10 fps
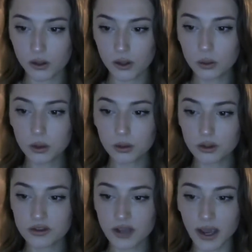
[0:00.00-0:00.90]
You look
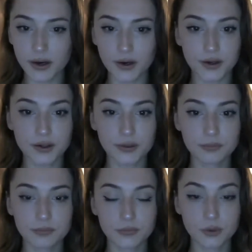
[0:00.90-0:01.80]
tired.
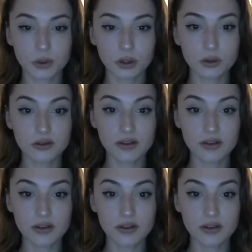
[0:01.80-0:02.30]
Do I look